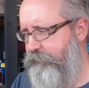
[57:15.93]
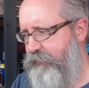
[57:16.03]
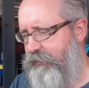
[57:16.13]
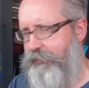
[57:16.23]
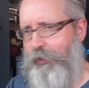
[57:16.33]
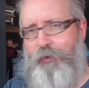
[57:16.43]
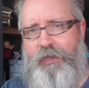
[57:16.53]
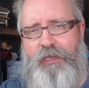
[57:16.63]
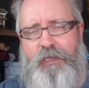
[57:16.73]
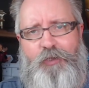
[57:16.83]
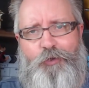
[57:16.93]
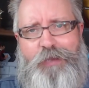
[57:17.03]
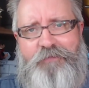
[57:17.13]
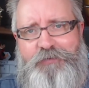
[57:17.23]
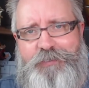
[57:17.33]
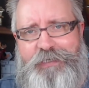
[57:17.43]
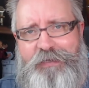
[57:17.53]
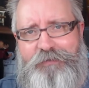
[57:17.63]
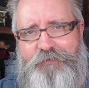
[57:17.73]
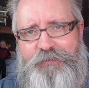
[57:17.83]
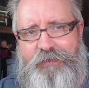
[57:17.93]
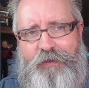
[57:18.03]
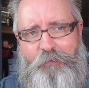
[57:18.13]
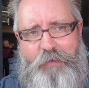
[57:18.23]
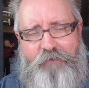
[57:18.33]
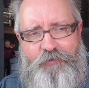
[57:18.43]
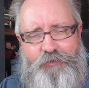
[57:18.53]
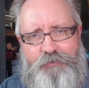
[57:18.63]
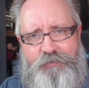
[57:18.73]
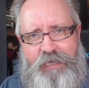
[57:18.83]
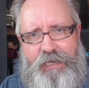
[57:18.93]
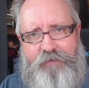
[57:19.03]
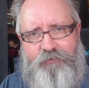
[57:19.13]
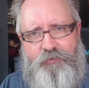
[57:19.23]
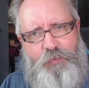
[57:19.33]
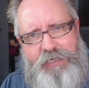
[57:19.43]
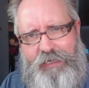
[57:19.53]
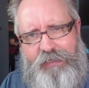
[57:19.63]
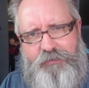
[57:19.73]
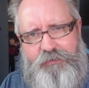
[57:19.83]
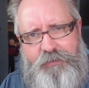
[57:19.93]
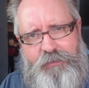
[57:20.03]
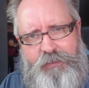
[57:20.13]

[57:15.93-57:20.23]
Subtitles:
So look after yourselves. Have a good day. Have a good weekend.